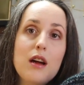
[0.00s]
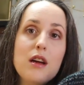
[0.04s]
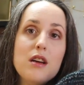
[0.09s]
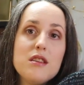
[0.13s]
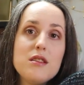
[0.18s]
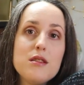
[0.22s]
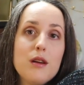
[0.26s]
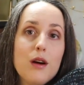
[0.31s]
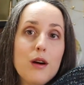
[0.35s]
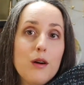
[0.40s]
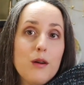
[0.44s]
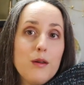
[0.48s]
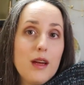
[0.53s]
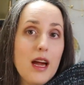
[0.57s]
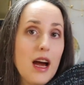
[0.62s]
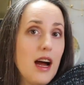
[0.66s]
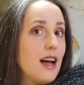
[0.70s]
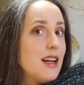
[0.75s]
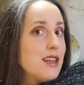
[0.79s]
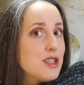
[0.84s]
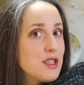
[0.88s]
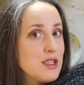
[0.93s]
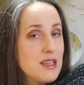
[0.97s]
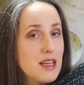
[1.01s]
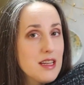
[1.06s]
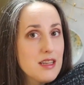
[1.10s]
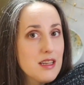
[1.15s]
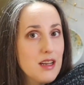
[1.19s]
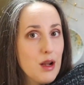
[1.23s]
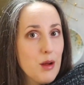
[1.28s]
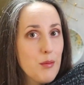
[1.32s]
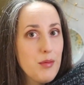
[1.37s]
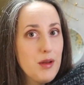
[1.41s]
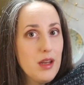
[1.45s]
So yeah, I just
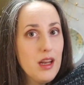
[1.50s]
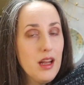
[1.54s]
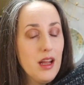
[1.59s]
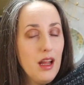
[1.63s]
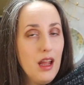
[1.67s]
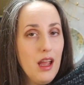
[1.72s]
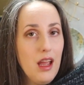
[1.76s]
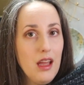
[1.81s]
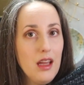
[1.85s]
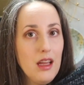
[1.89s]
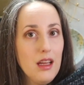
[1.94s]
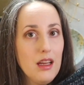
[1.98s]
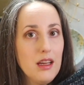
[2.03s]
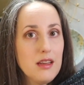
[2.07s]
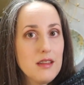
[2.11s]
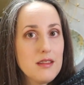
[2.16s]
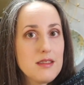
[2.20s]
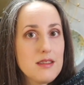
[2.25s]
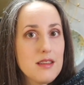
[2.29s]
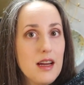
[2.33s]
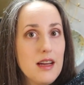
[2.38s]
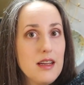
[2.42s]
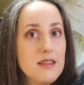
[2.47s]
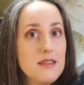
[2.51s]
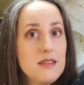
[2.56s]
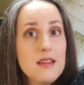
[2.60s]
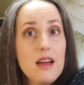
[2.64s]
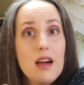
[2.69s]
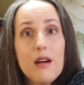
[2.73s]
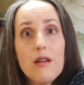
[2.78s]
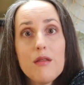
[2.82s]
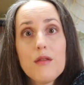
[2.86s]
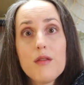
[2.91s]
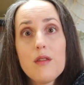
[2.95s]
ended up knitting a size
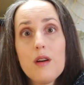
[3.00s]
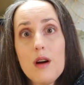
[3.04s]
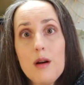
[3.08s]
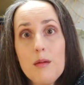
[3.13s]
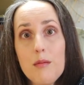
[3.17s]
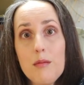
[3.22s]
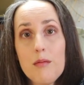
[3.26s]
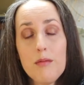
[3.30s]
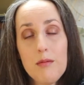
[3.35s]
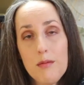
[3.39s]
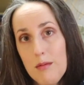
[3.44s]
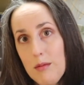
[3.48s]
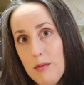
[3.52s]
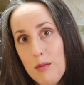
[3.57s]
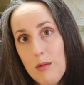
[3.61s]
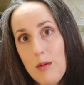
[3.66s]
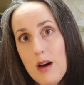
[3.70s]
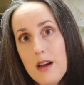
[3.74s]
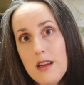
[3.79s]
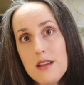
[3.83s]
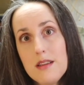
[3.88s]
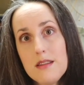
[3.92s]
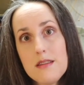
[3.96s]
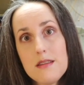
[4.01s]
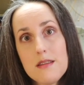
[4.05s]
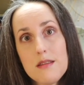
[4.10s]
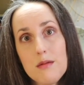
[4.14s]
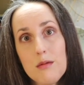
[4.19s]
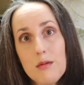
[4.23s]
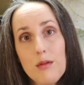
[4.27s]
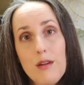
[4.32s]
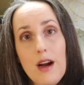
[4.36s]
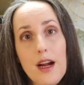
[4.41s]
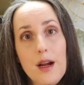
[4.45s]
down from what is
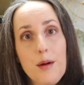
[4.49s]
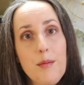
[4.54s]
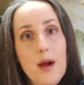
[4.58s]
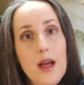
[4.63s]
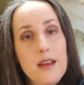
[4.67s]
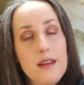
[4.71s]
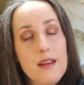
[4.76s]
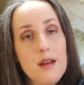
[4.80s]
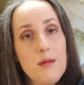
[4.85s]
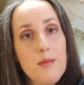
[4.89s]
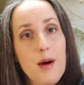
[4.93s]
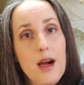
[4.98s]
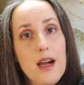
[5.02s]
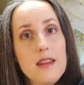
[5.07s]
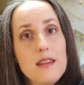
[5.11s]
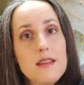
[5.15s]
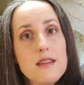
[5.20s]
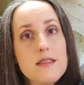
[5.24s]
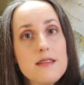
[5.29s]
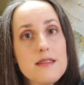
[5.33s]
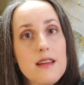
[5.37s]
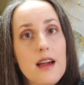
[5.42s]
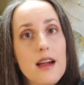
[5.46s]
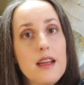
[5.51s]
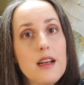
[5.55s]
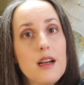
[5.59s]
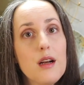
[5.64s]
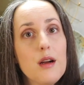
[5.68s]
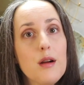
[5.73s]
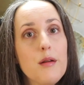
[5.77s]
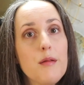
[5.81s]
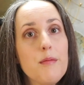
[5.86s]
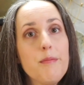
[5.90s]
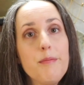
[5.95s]
recommended by the
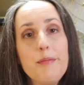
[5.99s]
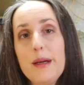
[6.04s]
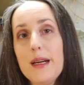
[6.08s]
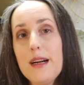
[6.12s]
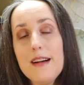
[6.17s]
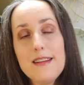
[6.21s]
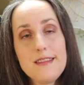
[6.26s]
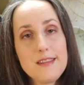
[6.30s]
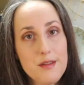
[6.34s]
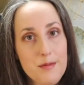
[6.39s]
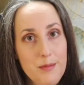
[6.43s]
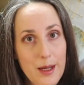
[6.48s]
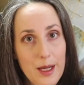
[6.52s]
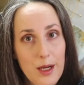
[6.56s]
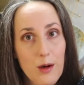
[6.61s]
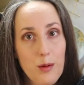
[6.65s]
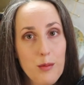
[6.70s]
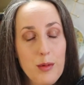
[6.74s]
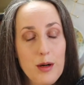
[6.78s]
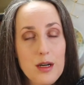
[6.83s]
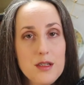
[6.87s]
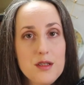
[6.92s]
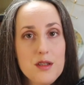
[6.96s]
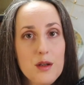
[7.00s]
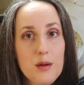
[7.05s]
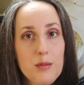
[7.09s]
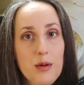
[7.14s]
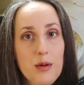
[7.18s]
designer because of my own personal